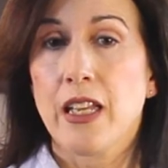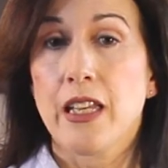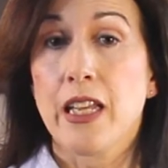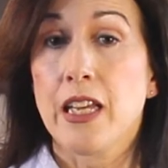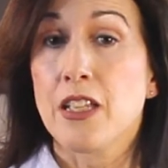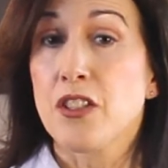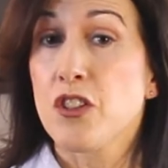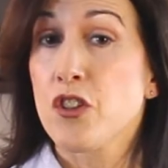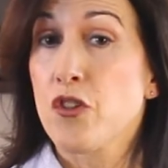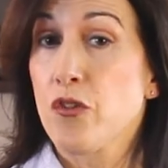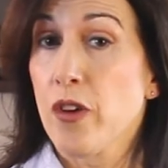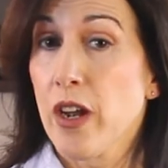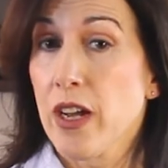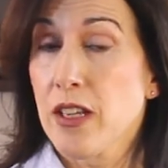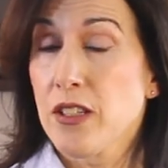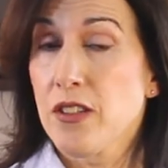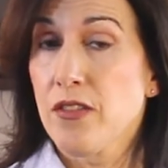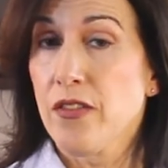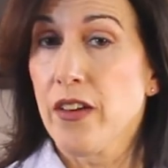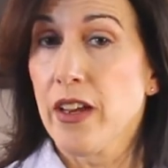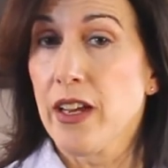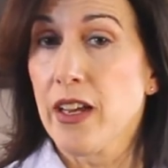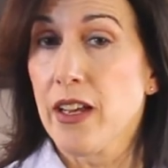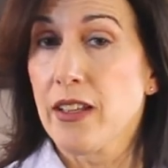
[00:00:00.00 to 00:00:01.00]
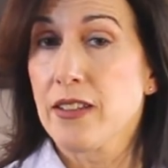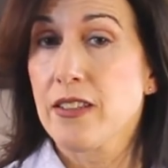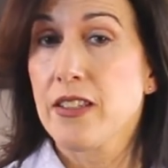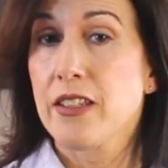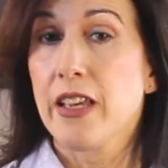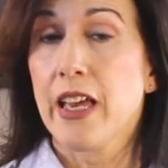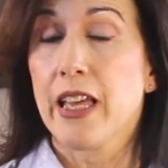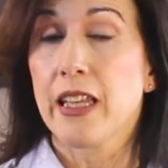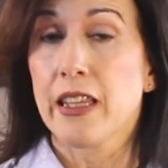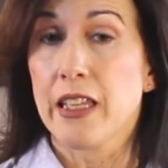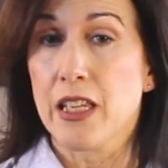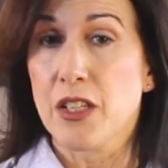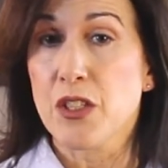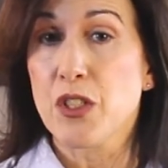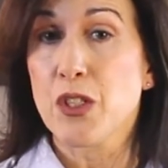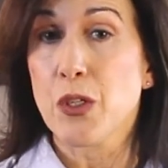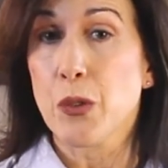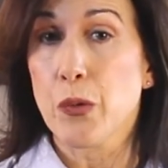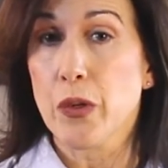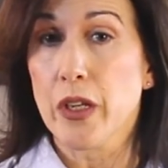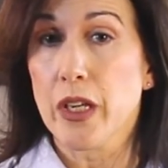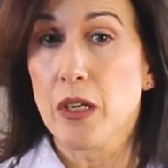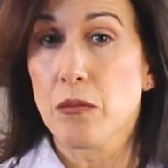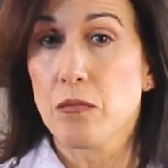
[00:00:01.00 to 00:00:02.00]
less trans fats, and less
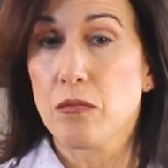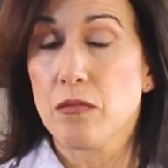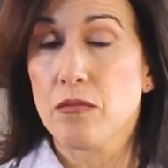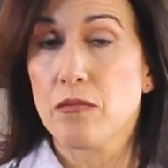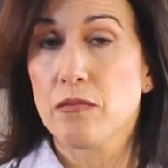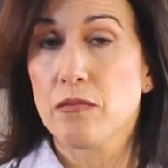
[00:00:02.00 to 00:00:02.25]
sodium.